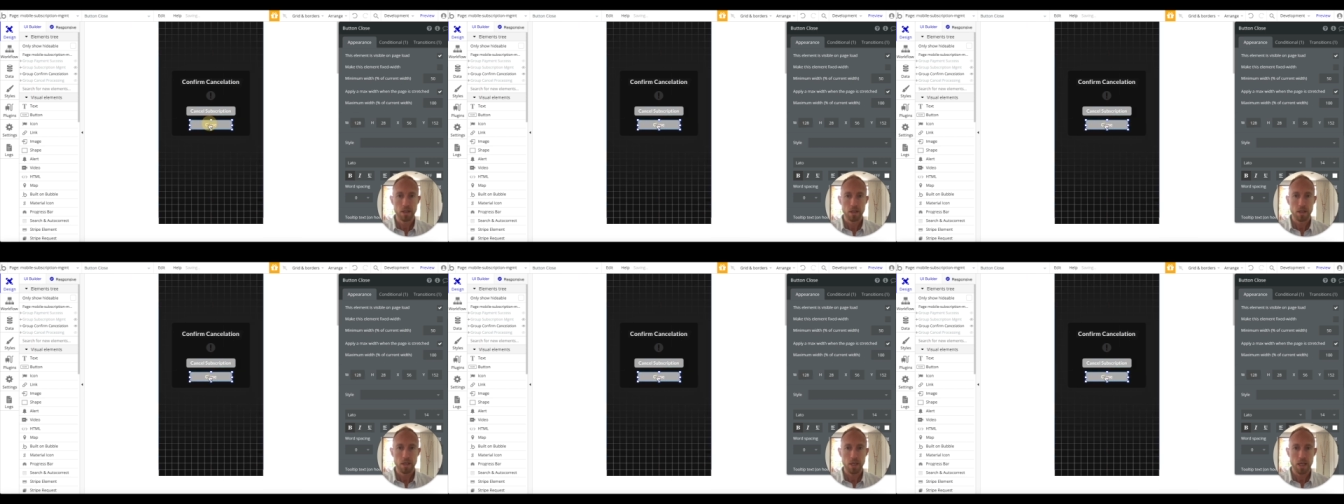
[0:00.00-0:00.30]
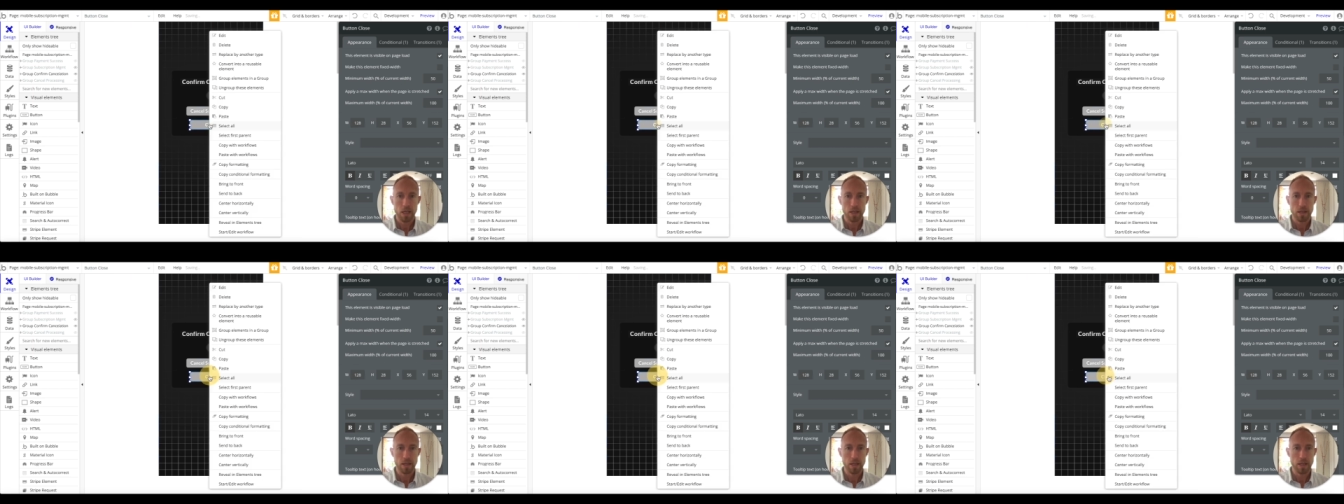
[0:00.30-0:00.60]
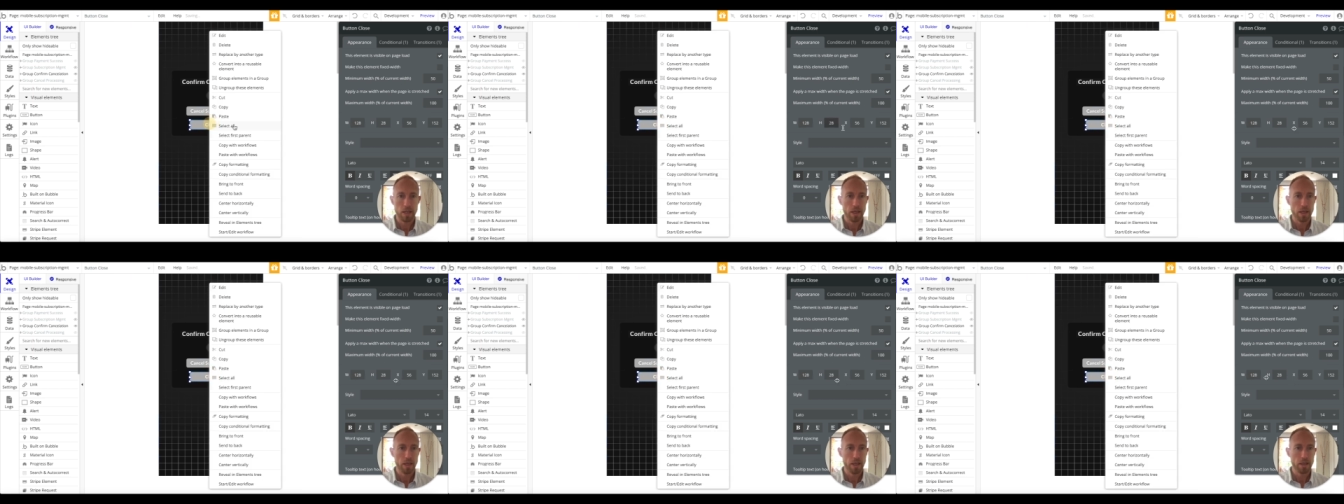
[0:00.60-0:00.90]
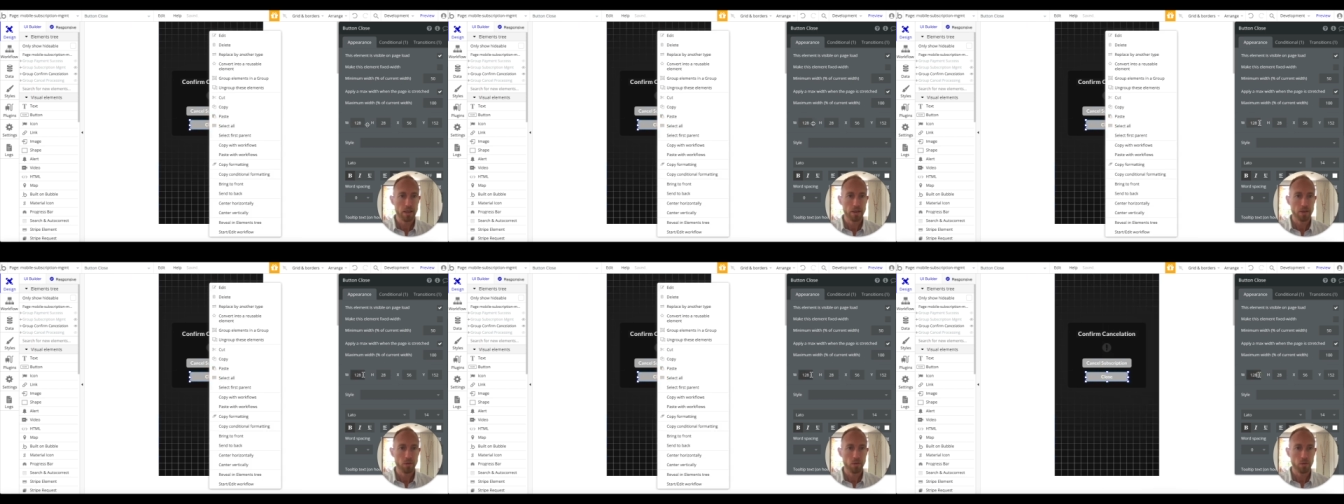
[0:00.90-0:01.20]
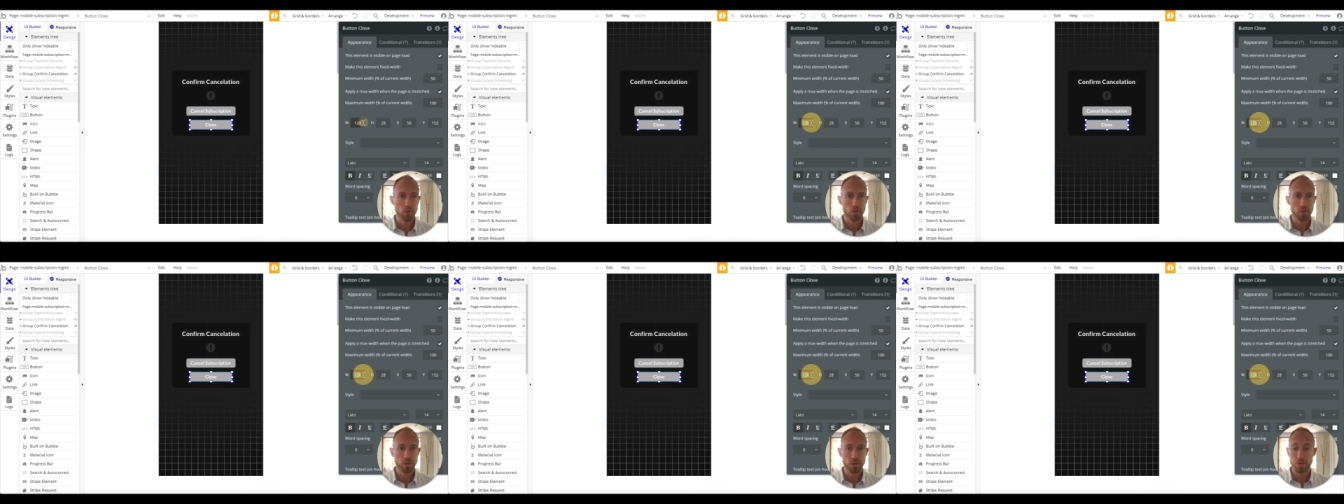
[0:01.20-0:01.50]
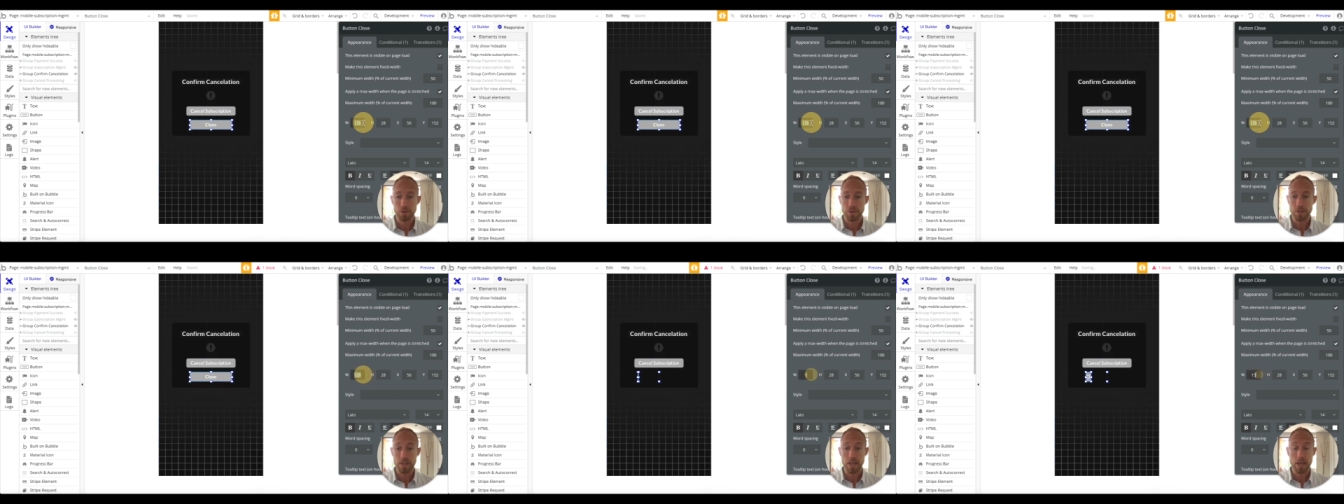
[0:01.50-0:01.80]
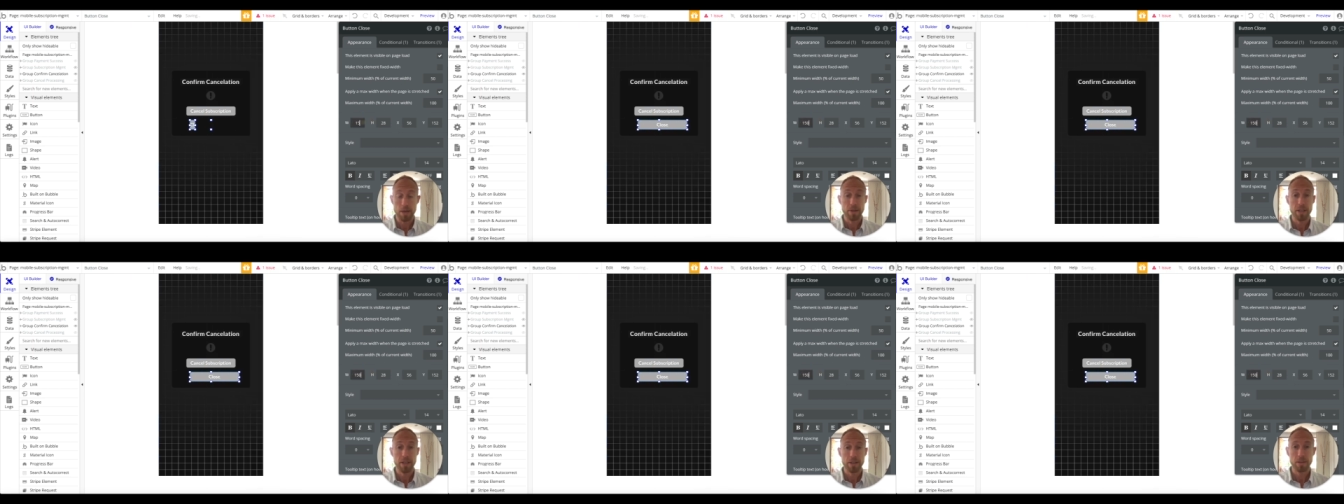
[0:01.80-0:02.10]
And then we'll do the same
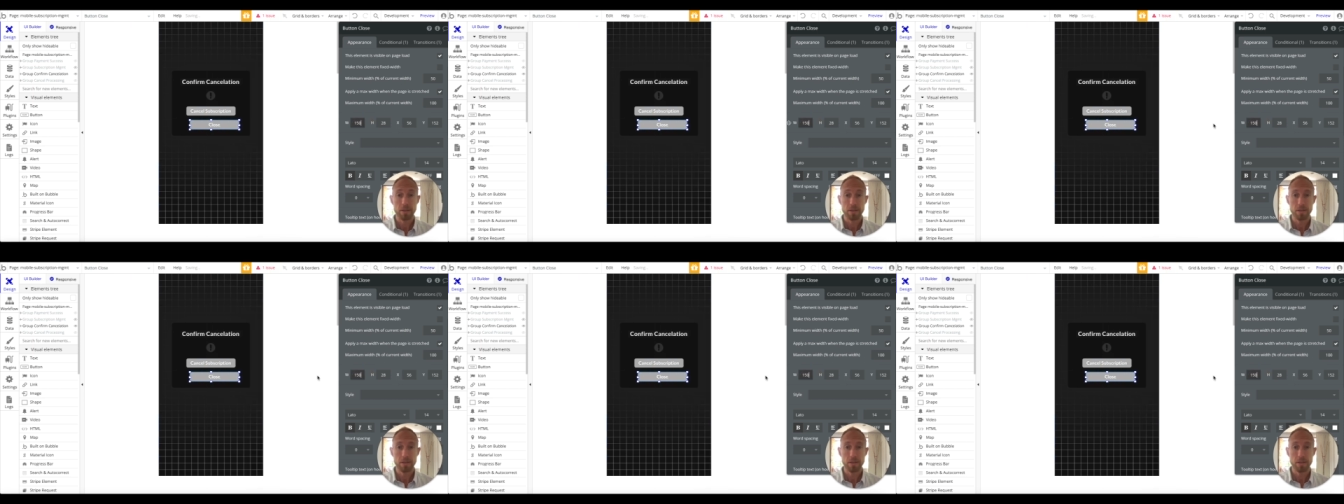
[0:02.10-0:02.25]
here.